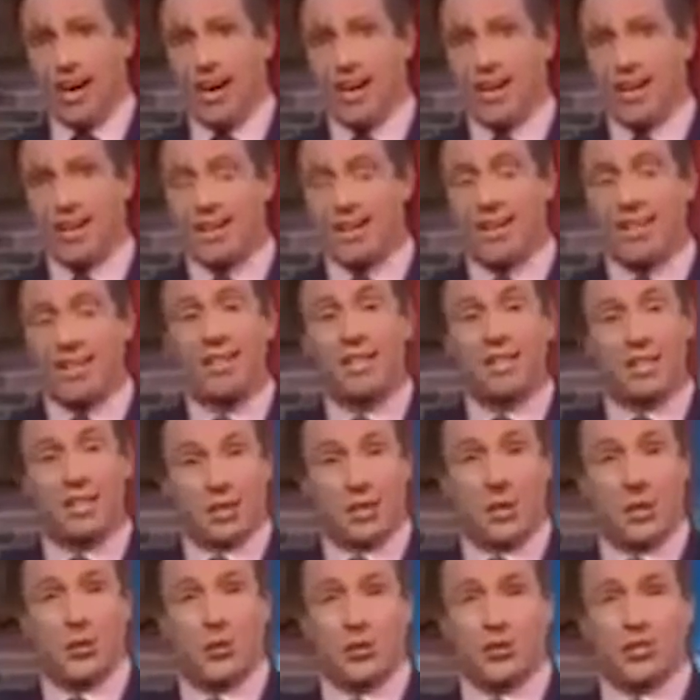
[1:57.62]
uh,
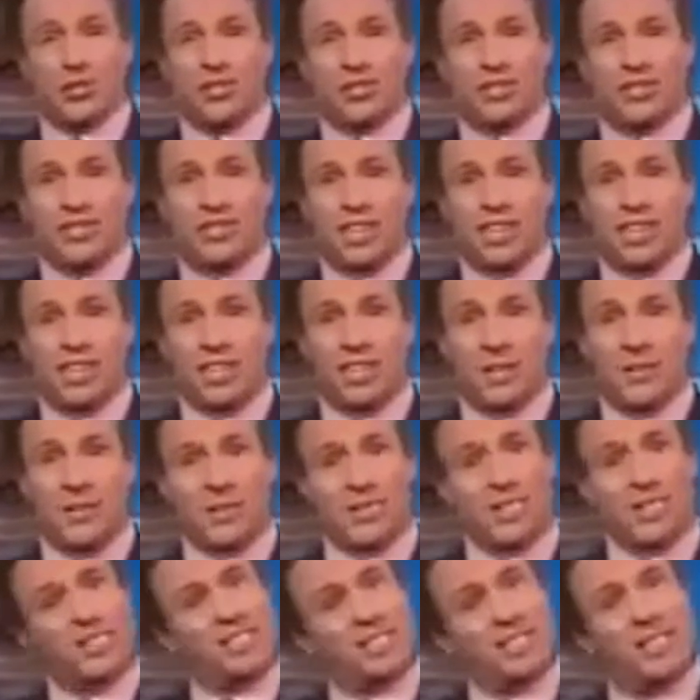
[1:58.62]
these stolen
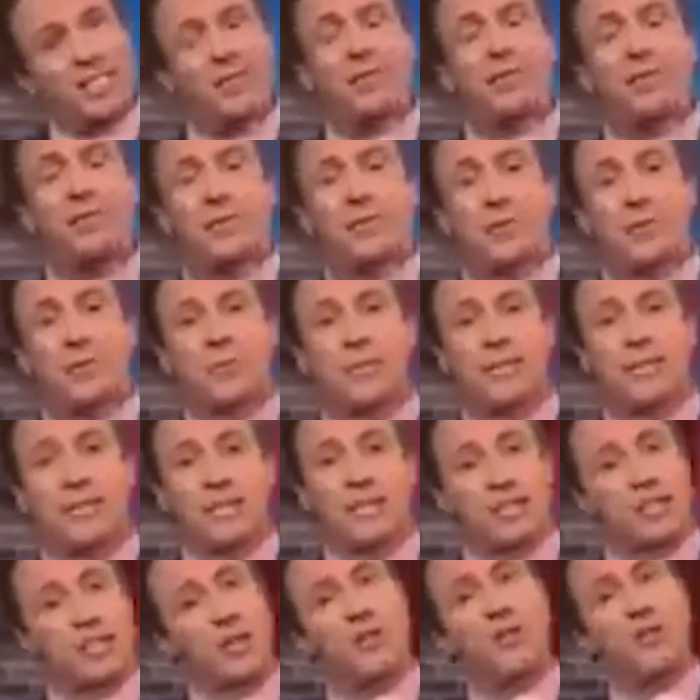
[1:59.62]
documents. It's different for the
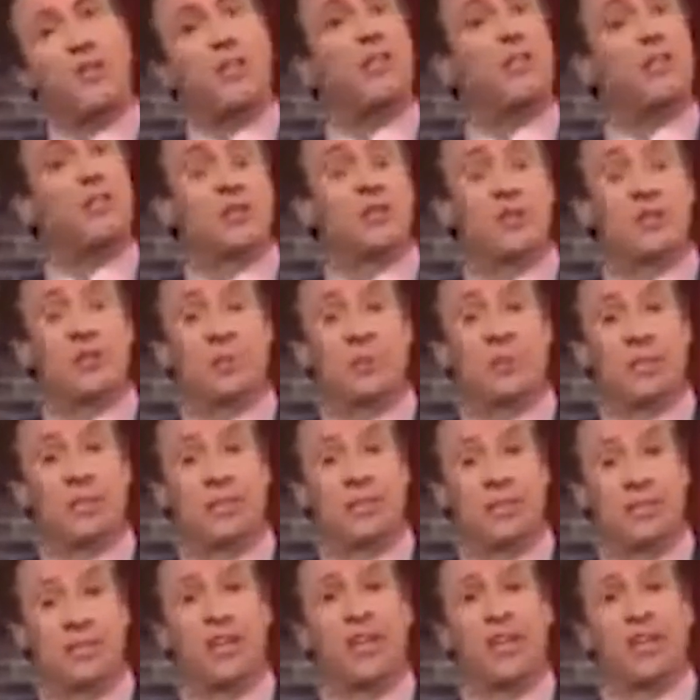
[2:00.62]
media. So everything you
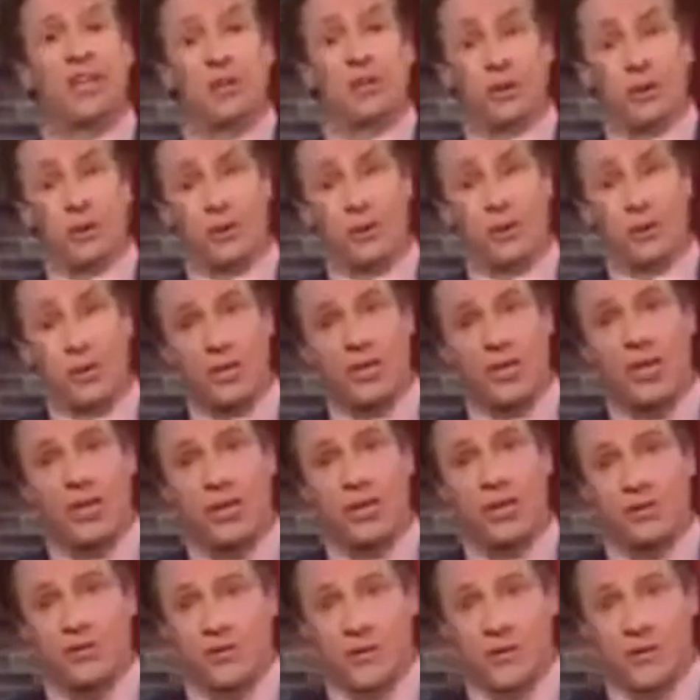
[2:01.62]
learn about this, you're learning